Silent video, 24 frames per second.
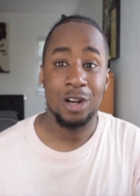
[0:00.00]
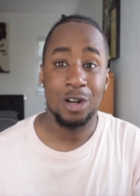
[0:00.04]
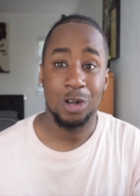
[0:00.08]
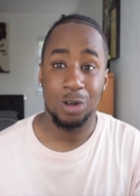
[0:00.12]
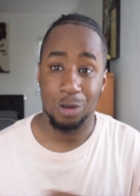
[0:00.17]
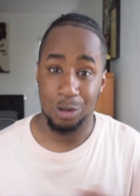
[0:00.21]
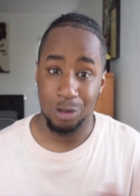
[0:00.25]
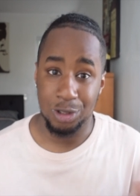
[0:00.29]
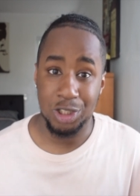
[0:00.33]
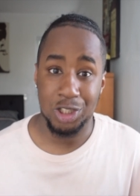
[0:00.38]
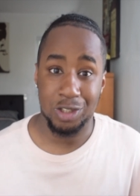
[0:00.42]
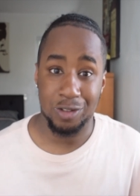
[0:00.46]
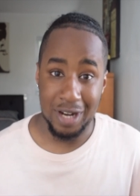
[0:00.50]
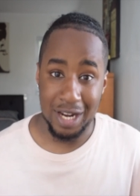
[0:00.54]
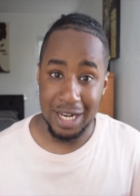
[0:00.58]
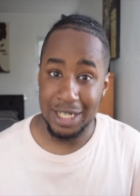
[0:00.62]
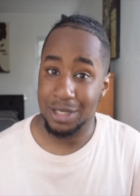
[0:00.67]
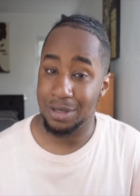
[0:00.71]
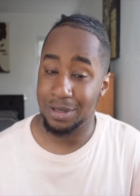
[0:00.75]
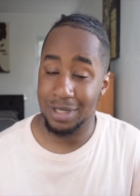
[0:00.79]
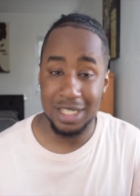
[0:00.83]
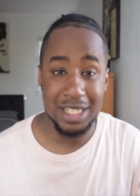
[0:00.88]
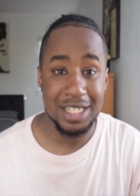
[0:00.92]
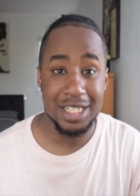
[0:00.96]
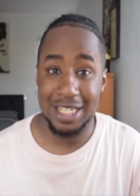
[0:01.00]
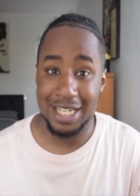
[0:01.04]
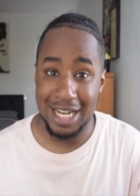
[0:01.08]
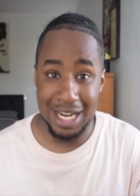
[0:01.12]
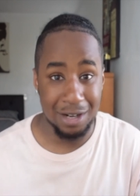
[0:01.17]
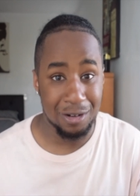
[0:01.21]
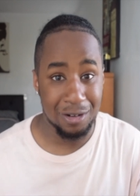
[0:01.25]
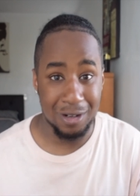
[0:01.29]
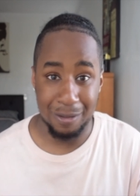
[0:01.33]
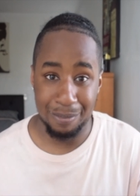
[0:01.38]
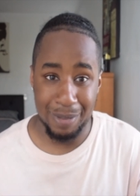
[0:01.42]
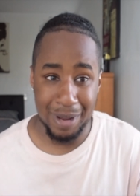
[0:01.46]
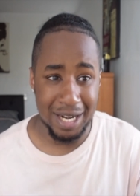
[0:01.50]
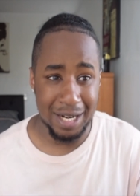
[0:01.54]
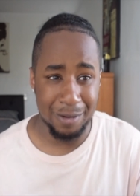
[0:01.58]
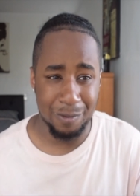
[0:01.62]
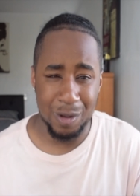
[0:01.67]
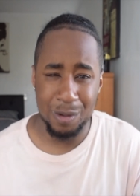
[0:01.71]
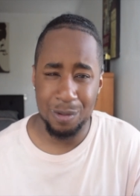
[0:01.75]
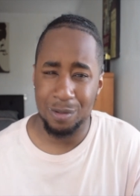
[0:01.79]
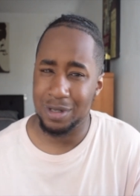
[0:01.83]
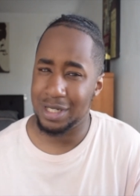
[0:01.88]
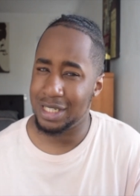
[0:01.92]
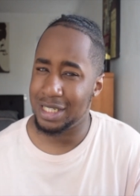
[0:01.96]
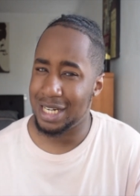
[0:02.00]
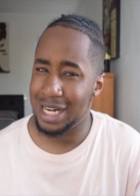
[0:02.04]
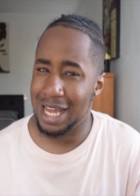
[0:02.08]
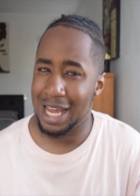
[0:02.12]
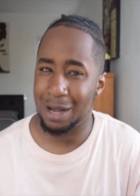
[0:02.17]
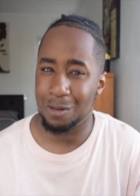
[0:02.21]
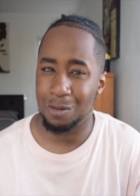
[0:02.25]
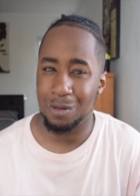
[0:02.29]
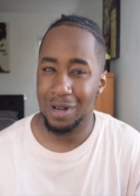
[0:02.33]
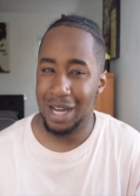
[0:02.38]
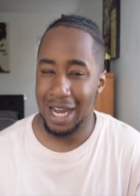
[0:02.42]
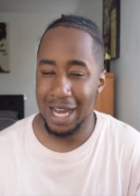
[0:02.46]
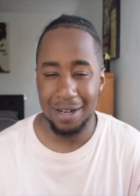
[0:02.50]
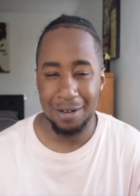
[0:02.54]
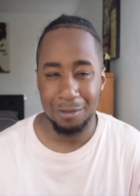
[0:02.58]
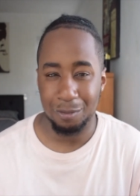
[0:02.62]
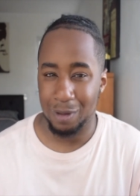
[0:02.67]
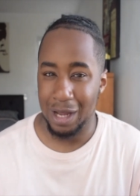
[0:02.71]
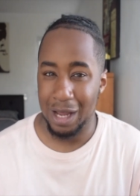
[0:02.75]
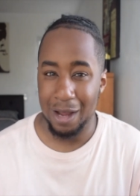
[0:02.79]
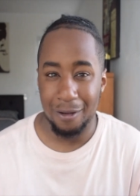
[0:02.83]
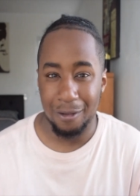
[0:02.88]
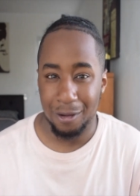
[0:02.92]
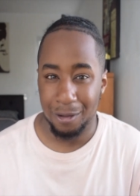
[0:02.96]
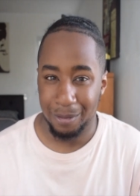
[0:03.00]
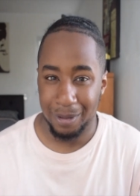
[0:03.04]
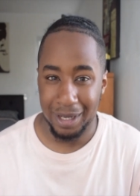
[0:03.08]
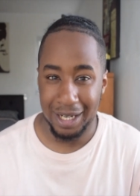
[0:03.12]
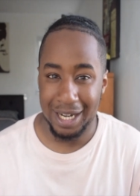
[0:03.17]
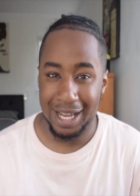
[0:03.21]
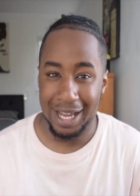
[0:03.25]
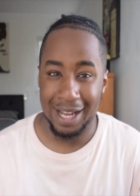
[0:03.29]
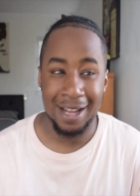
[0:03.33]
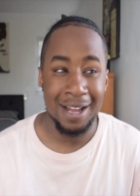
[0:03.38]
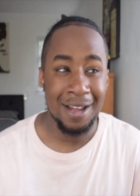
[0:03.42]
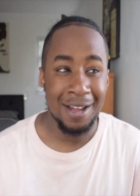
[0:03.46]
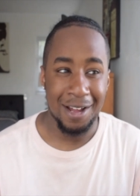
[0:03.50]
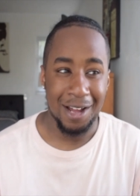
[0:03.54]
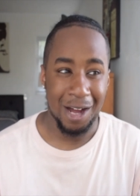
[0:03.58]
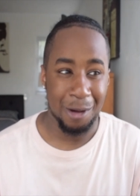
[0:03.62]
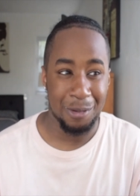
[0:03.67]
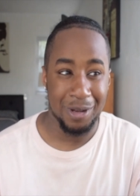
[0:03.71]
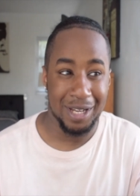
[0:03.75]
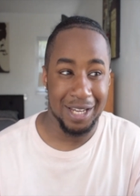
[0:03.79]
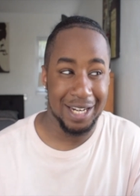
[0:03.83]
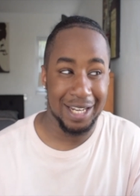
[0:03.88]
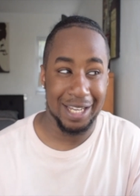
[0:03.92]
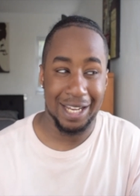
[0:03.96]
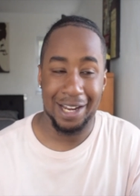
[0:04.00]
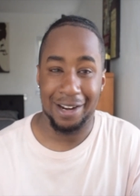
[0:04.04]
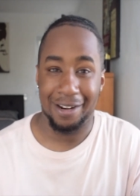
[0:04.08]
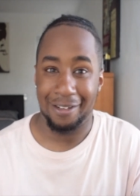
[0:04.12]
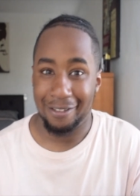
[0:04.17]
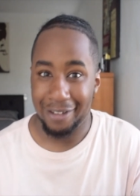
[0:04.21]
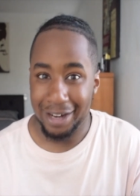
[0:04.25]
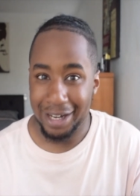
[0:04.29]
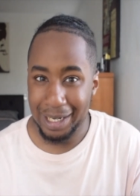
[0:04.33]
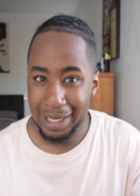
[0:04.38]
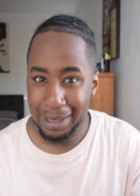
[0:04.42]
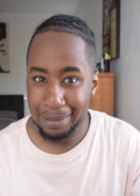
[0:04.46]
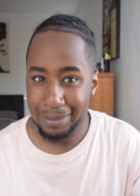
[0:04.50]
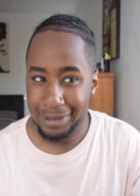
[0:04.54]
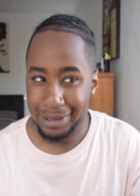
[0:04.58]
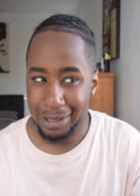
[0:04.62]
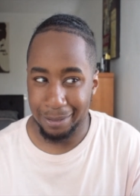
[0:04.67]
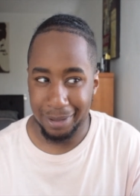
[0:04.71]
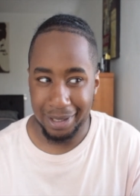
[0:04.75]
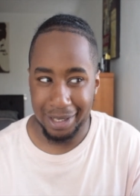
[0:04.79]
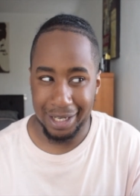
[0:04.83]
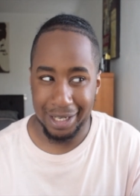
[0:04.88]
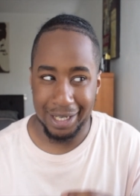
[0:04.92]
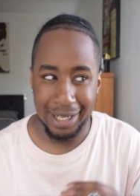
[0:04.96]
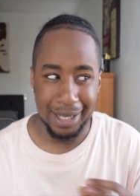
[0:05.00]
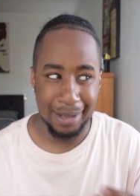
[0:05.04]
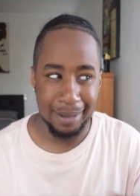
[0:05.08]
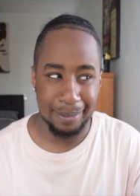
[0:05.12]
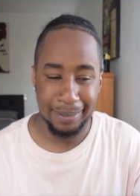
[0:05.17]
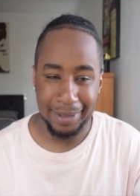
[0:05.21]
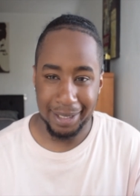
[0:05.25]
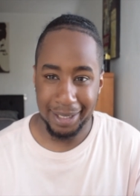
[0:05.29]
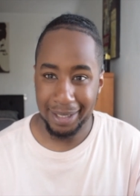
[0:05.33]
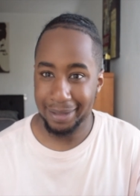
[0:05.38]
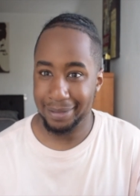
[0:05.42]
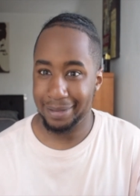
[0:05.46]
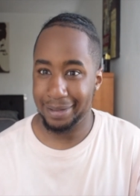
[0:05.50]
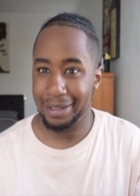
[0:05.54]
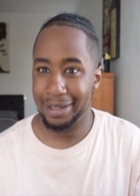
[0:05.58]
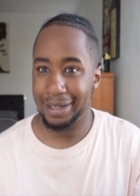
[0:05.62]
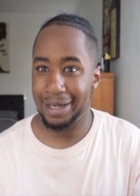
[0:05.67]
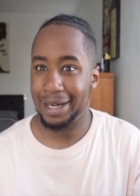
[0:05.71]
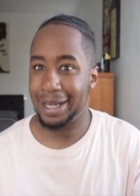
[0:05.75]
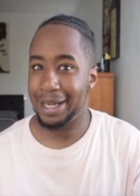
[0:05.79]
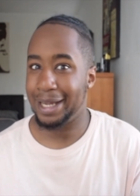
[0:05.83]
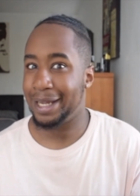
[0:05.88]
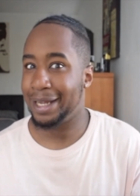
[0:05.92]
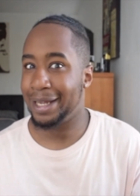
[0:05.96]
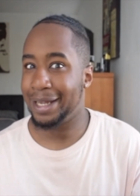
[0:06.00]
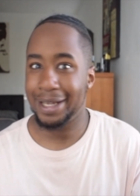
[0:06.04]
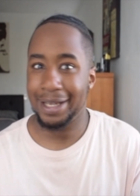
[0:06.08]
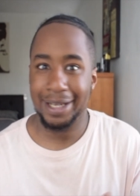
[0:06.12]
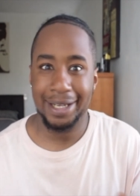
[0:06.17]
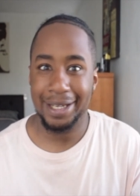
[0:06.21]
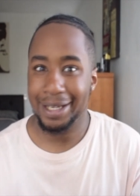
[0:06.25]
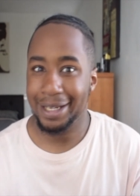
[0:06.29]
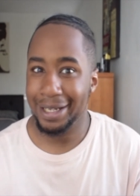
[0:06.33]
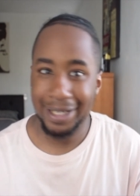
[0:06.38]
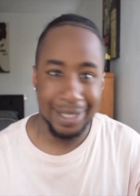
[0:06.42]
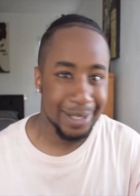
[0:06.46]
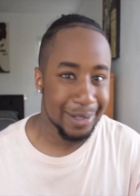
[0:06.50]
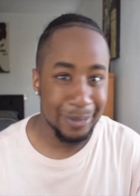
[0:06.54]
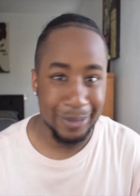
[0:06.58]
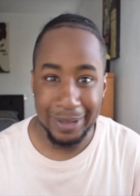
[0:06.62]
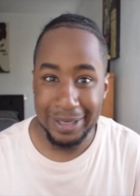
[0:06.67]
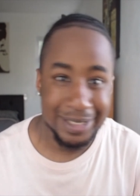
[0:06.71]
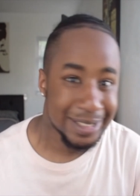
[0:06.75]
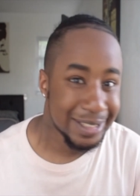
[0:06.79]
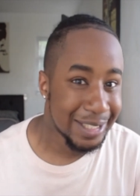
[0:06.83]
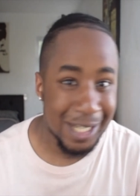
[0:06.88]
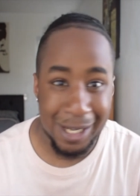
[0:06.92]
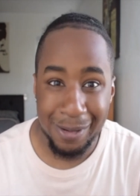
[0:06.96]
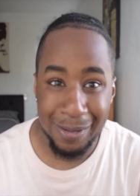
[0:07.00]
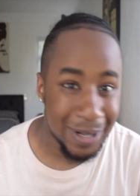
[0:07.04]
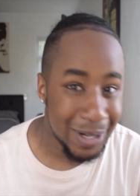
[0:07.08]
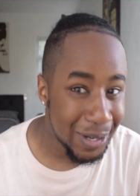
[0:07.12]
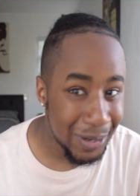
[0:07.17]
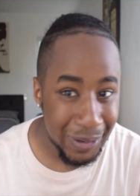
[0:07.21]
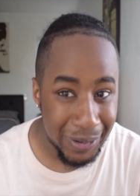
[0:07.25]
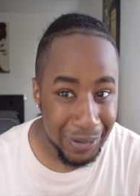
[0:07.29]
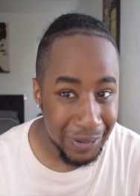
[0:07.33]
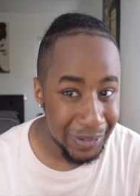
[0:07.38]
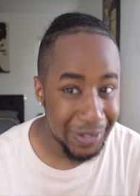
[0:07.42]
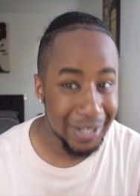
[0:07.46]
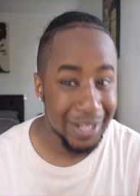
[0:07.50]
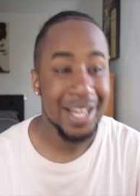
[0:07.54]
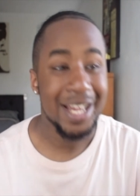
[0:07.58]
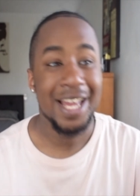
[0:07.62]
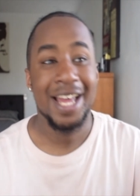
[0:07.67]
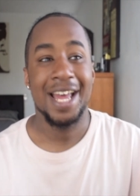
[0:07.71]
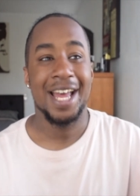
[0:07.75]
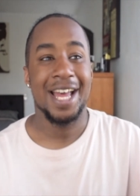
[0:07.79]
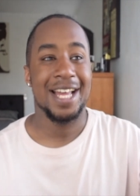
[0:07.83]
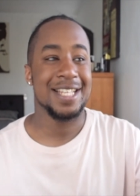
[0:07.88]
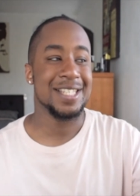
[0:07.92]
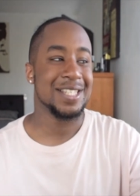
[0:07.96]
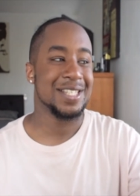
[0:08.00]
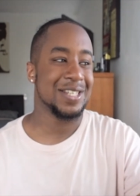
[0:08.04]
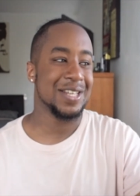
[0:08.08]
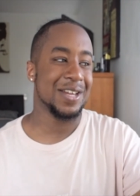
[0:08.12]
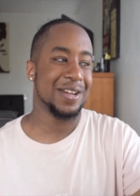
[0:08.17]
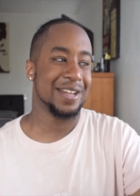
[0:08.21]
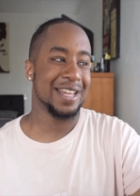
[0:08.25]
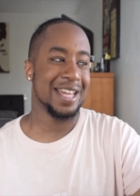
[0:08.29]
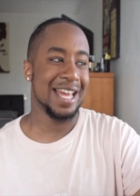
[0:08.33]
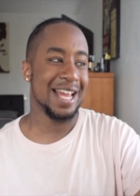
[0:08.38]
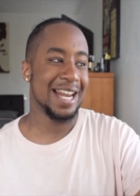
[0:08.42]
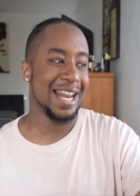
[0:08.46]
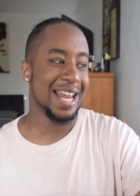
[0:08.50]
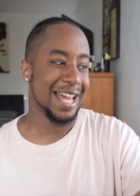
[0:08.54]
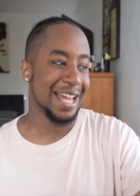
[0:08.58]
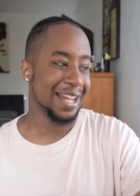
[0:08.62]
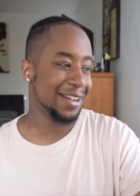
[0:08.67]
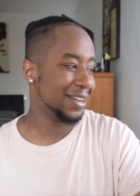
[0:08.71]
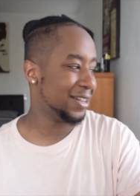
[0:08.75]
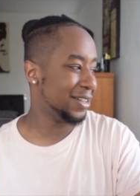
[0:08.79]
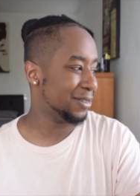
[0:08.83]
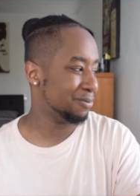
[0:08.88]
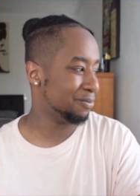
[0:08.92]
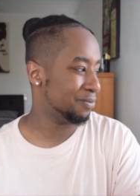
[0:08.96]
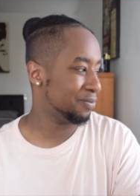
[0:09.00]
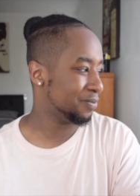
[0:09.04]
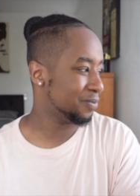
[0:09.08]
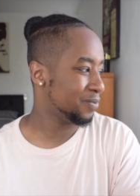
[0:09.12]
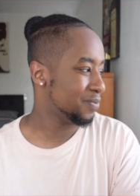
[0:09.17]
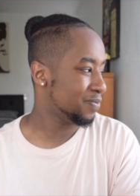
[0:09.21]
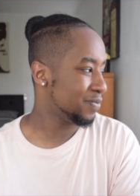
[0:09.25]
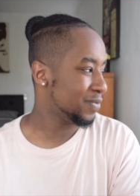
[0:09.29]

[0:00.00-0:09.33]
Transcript: lingerie she was just chilling on the bed and we were just like what kind of wear are we like are we gonna get raped are we gonna get abducted like what's going on and so yeah like um